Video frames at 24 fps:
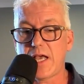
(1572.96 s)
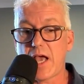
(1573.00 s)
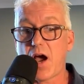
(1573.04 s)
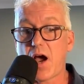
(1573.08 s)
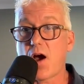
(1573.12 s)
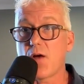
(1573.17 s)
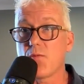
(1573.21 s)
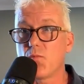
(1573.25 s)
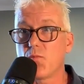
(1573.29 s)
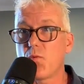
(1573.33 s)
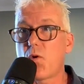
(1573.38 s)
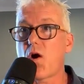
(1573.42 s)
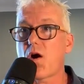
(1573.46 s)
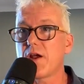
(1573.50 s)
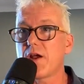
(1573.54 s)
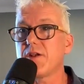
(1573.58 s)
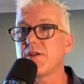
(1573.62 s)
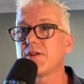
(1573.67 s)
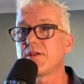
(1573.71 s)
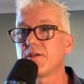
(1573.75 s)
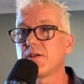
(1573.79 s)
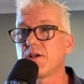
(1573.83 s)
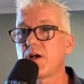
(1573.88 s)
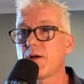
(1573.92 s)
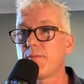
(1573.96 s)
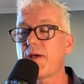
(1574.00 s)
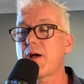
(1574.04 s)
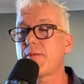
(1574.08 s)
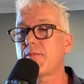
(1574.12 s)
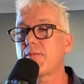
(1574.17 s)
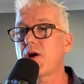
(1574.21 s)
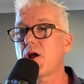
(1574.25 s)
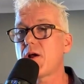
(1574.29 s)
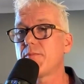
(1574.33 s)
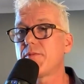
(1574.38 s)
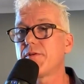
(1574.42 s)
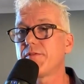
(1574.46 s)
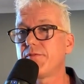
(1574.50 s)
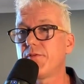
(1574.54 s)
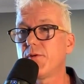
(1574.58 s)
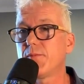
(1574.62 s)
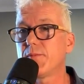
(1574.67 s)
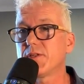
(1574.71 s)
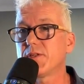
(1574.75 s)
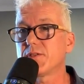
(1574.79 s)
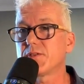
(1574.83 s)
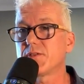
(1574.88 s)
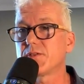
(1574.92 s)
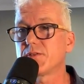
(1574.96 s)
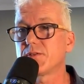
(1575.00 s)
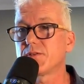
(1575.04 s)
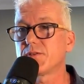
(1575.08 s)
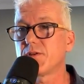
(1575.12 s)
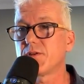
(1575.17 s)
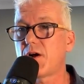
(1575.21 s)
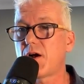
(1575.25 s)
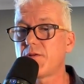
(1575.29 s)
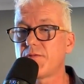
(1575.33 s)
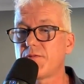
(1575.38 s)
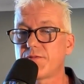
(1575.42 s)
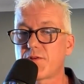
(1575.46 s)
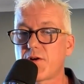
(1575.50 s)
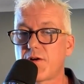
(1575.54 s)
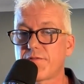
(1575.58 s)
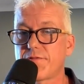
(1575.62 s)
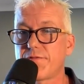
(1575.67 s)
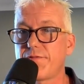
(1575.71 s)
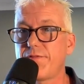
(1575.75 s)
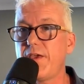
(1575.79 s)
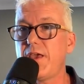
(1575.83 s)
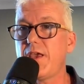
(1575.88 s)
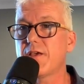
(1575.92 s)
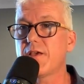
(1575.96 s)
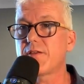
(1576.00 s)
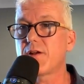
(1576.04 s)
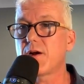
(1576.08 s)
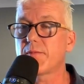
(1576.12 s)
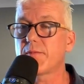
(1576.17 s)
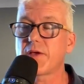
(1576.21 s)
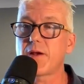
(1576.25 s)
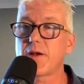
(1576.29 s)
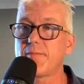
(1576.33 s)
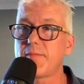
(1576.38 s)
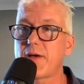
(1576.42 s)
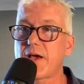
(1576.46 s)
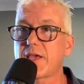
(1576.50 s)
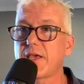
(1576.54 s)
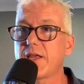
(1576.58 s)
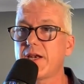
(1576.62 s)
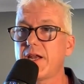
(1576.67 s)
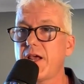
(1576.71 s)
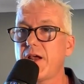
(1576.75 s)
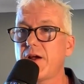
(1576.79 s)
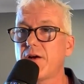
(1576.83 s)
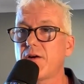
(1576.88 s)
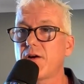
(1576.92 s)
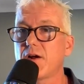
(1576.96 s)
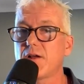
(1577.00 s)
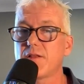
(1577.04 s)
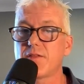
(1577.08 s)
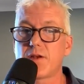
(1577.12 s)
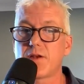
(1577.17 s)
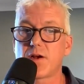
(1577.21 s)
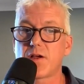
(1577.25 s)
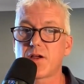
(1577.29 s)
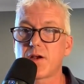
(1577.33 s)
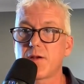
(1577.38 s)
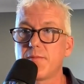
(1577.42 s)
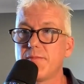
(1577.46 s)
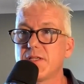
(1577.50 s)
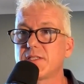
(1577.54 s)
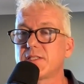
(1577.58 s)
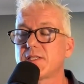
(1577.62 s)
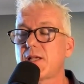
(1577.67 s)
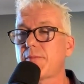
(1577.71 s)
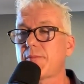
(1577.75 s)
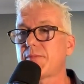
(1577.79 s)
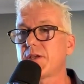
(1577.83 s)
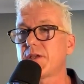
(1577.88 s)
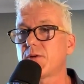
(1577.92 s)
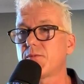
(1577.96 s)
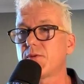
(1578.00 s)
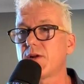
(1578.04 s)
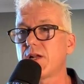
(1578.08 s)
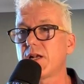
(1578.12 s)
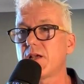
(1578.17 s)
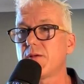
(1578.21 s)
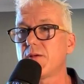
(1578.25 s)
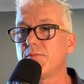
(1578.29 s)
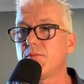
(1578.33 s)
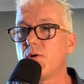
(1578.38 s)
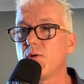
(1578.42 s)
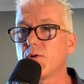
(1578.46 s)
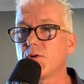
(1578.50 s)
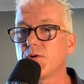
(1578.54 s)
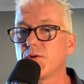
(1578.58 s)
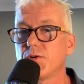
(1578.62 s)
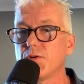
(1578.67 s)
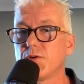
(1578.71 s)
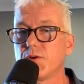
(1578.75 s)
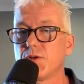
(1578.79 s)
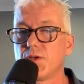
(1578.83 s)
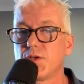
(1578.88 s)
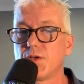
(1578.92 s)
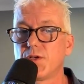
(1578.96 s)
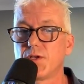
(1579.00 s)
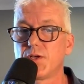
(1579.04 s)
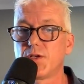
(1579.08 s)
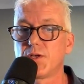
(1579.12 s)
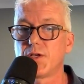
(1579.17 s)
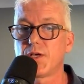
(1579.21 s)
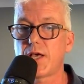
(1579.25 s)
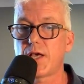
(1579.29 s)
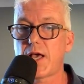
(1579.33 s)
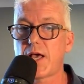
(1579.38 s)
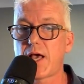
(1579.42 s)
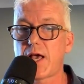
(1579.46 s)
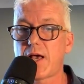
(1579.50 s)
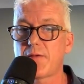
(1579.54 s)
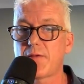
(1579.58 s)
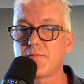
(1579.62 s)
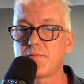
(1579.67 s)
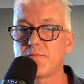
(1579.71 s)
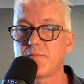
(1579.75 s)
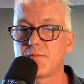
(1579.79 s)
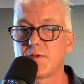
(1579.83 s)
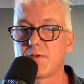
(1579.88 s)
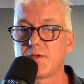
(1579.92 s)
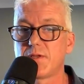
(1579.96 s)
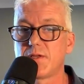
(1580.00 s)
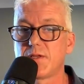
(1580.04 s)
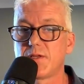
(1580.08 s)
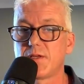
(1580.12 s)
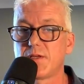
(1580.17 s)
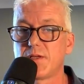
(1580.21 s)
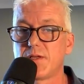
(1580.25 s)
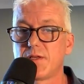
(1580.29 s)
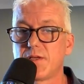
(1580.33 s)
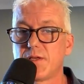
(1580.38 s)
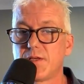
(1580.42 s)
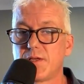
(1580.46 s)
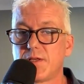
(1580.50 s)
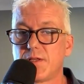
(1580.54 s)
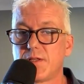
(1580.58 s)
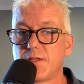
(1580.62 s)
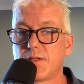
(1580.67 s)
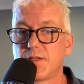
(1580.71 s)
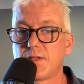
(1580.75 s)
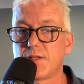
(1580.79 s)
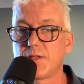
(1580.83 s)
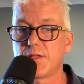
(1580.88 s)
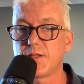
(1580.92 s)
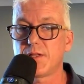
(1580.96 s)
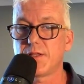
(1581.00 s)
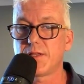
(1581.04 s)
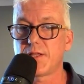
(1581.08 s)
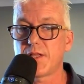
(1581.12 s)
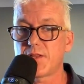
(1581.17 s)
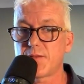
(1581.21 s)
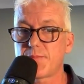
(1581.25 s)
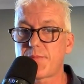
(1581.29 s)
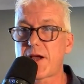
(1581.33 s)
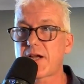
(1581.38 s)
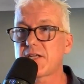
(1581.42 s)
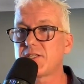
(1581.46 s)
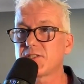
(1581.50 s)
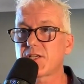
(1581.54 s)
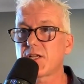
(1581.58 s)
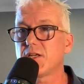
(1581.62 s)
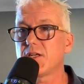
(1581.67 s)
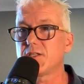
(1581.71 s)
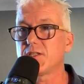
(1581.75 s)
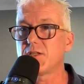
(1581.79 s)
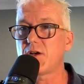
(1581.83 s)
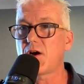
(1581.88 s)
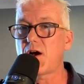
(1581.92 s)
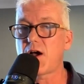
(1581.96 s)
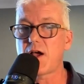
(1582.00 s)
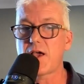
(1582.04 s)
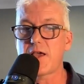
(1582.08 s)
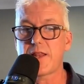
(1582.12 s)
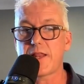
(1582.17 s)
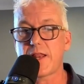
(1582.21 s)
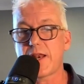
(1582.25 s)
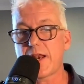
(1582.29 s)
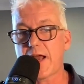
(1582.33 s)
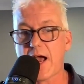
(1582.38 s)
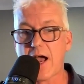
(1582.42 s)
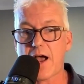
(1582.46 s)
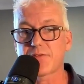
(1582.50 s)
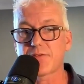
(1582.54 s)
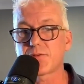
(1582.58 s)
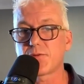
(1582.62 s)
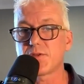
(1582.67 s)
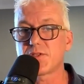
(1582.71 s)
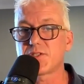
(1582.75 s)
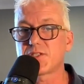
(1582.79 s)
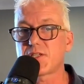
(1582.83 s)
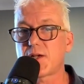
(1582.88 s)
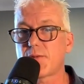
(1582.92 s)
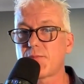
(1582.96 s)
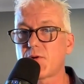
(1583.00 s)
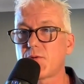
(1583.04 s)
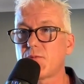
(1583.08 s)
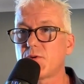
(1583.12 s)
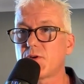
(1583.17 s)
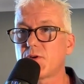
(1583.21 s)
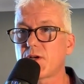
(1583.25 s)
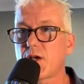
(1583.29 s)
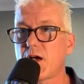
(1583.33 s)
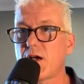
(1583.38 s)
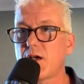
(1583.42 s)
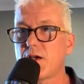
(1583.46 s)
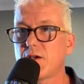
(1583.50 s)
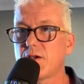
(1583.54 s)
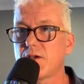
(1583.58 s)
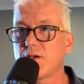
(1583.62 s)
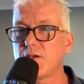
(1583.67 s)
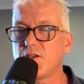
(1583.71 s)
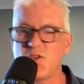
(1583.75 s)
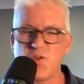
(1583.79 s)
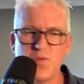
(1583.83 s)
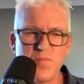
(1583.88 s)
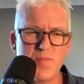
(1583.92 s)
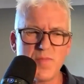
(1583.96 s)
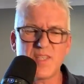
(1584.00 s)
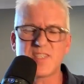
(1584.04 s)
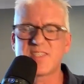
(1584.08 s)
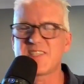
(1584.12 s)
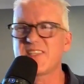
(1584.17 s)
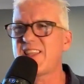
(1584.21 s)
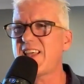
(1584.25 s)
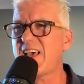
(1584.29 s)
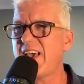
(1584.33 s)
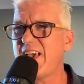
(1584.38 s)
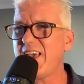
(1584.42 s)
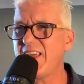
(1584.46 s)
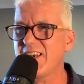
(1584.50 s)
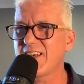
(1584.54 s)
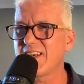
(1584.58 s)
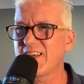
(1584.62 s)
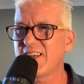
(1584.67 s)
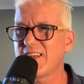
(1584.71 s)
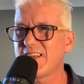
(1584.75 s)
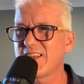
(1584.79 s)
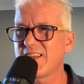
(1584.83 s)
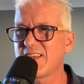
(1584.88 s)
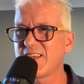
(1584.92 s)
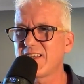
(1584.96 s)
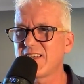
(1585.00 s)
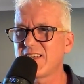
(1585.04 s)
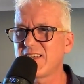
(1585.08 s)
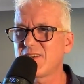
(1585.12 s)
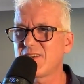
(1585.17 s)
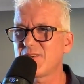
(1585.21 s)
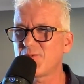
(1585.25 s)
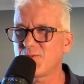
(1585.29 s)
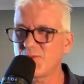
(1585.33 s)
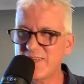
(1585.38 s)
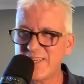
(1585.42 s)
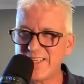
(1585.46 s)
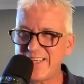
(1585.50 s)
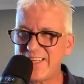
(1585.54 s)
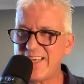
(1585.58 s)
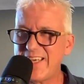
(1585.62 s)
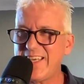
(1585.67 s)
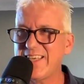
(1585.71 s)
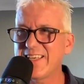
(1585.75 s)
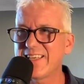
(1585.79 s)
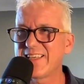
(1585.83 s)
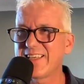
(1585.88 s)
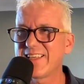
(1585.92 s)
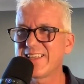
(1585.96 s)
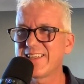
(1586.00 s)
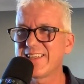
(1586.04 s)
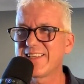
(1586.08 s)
I'm worried about my own performance. I've got fear that I'm going to make an error, that I'm going to miss something really important, that the patient's going to die, and afterwards someone will go, "You missed that? Really?